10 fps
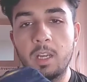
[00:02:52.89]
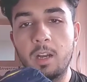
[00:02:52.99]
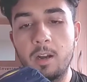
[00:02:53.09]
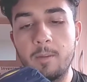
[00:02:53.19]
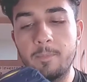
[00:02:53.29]

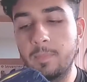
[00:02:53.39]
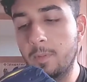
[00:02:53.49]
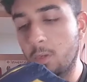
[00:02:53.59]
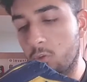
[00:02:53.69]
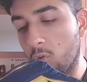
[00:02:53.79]

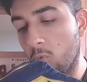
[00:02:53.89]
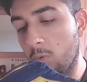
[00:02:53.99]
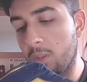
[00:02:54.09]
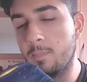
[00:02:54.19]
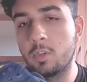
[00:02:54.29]
Not sure
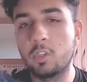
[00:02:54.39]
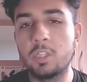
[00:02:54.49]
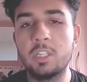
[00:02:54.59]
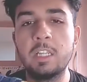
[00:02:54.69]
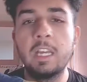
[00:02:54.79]
what the
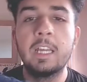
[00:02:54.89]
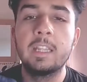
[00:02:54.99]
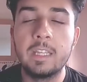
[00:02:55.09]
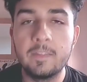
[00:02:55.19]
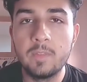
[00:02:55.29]
Michigan,
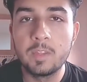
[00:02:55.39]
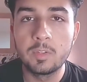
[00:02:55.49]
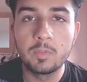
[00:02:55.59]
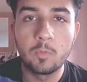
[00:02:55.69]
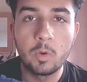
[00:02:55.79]
if this
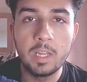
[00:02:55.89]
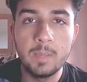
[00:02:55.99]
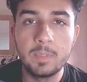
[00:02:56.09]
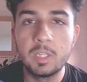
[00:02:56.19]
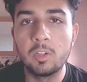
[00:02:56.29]
is for a
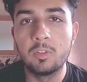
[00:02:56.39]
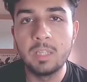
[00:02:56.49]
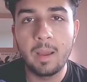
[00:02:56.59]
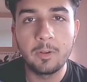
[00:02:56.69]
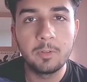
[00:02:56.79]
particular
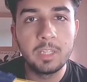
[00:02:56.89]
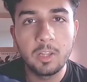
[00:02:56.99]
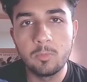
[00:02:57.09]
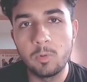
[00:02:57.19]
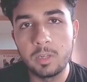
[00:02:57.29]
team. I know the
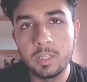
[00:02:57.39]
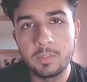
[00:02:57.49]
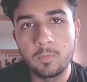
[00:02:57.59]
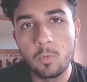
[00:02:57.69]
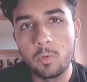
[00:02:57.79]
other one is
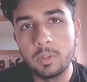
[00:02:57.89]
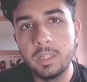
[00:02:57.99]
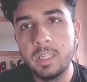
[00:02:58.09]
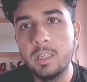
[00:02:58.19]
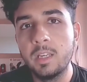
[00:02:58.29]
for
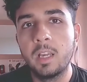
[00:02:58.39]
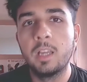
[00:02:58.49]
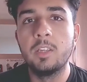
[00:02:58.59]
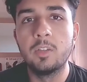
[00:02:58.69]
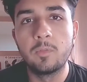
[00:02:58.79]
the
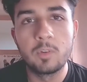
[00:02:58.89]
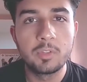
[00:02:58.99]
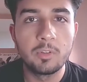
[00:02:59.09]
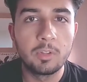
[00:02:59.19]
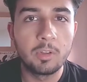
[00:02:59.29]

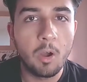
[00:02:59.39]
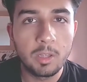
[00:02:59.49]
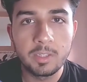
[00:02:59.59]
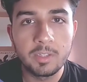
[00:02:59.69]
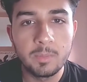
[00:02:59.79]
university or the
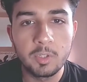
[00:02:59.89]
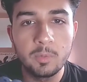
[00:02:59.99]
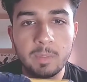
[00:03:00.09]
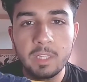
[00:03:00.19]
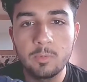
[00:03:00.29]
college that's in Michigan,
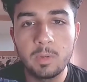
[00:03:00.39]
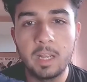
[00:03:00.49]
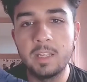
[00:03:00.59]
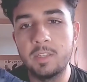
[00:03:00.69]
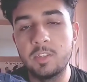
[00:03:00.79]
but this one
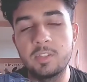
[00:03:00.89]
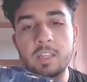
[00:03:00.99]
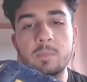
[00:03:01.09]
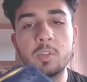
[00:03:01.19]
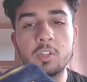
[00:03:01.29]
it just
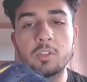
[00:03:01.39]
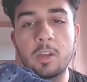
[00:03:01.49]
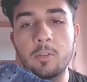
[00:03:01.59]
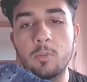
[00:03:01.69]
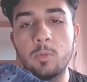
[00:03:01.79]
says Michigan, so
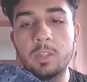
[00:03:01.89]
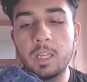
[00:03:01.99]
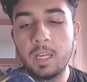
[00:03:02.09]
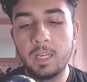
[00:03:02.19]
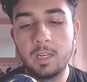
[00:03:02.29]
know what
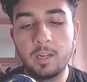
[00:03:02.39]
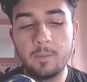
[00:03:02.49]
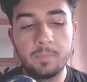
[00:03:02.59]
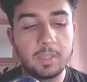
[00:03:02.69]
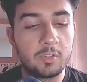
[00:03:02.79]

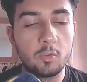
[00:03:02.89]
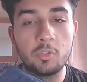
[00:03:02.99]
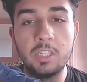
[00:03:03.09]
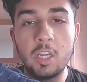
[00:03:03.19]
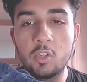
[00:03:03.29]

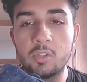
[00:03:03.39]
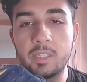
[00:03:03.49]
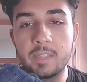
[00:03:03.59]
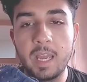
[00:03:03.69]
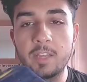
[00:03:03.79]
associations
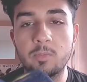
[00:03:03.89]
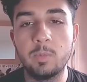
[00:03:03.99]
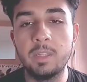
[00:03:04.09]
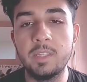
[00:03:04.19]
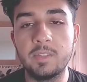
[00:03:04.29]
this has
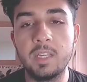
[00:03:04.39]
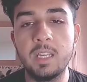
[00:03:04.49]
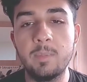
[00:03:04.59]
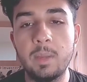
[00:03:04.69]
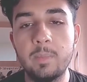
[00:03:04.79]
with the
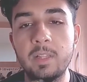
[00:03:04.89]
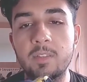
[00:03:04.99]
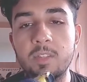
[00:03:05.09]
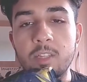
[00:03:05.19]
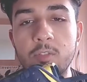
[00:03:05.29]
city. Maybe the
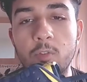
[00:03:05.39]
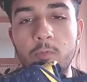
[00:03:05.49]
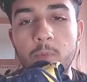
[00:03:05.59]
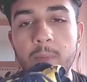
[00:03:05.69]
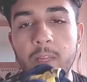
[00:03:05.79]
city is known
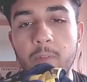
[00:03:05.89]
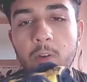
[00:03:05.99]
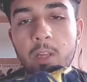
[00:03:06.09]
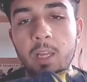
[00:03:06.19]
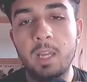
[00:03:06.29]
for being
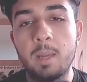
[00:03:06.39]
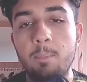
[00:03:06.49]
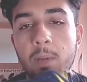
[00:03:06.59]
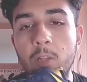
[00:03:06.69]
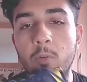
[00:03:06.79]
very
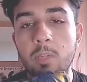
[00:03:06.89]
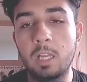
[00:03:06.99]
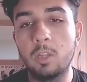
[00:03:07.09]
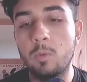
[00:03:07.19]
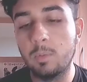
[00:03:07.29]
mellow
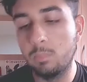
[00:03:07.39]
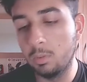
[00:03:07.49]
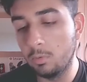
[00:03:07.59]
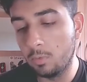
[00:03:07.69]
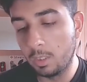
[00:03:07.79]
yellow and blue.